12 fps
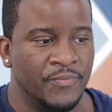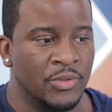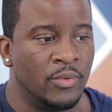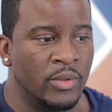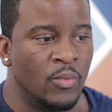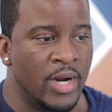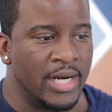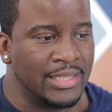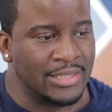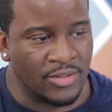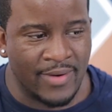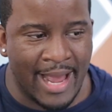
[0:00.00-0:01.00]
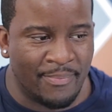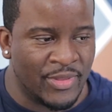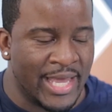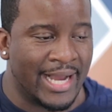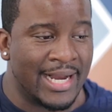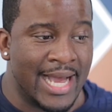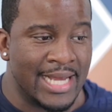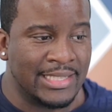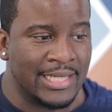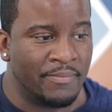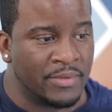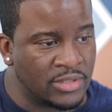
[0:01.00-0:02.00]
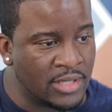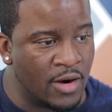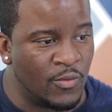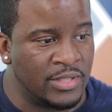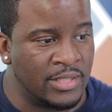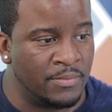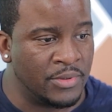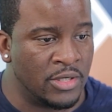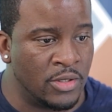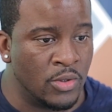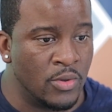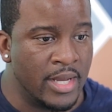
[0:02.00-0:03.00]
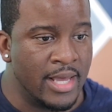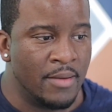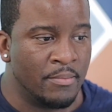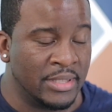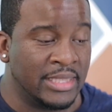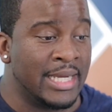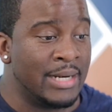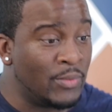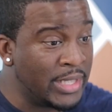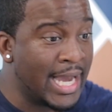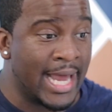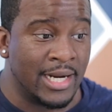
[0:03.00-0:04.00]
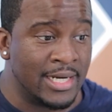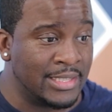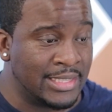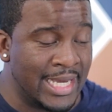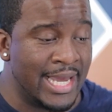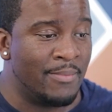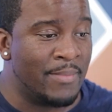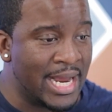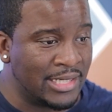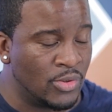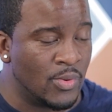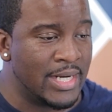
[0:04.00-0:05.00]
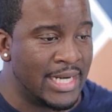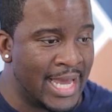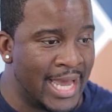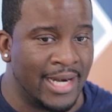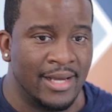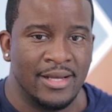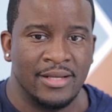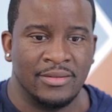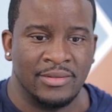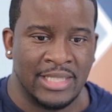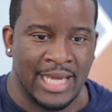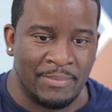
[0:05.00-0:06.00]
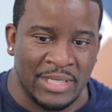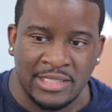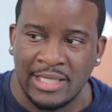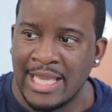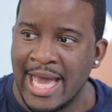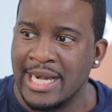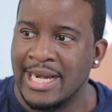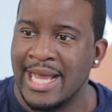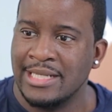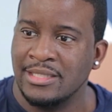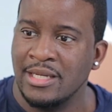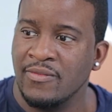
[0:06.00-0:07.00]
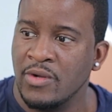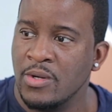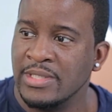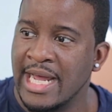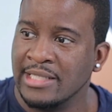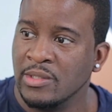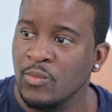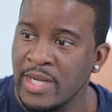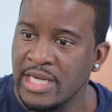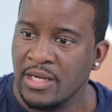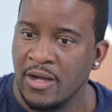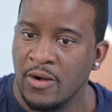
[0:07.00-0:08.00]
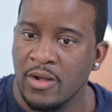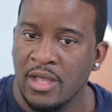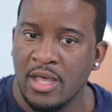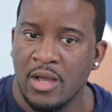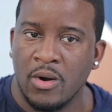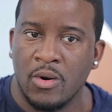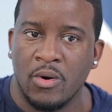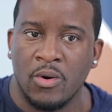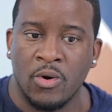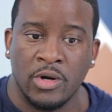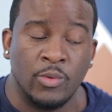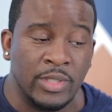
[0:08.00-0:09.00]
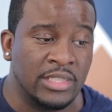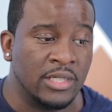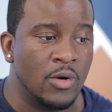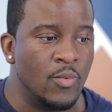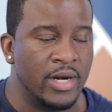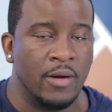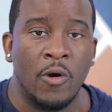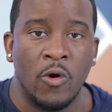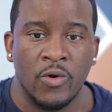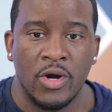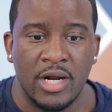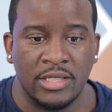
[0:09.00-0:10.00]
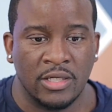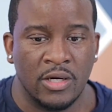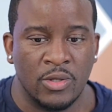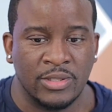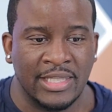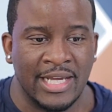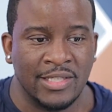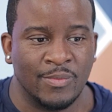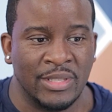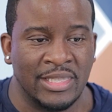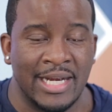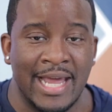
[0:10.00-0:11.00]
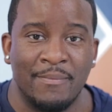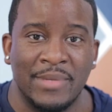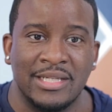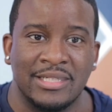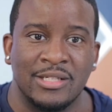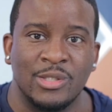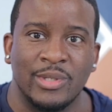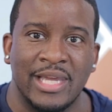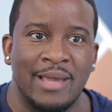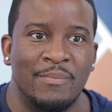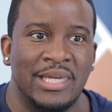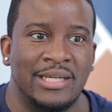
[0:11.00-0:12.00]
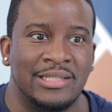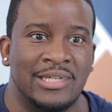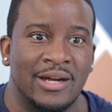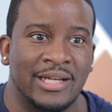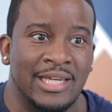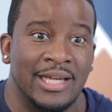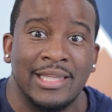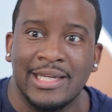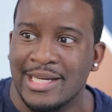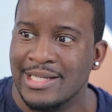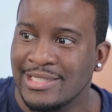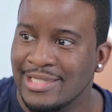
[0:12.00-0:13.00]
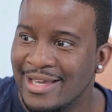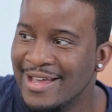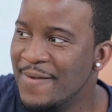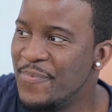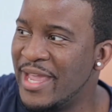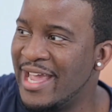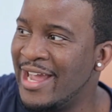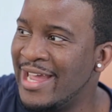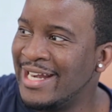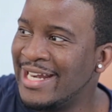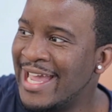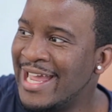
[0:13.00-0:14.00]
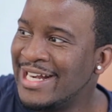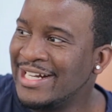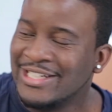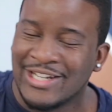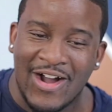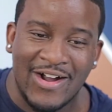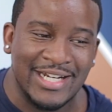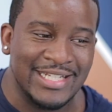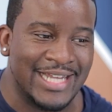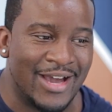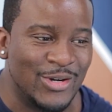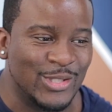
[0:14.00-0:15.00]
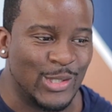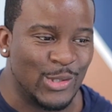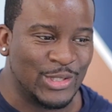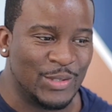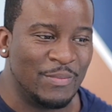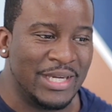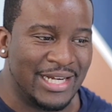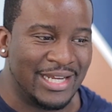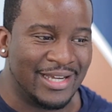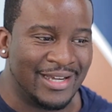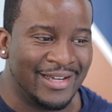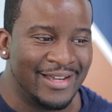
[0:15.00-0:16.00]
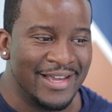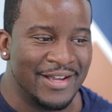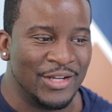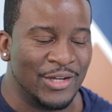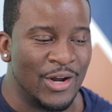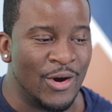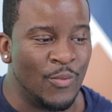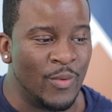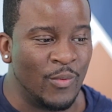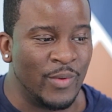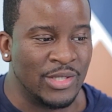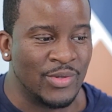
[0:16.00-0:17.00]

Do we want to scrap that concept and start with something new? Mm-hmm. But then we got to understand, by doing that means a lot of that stuff goes out the window. Oh, yeah. Or do we still want to hold on to those things? But then that means that you can't be killing us and dogging us out on social media, when we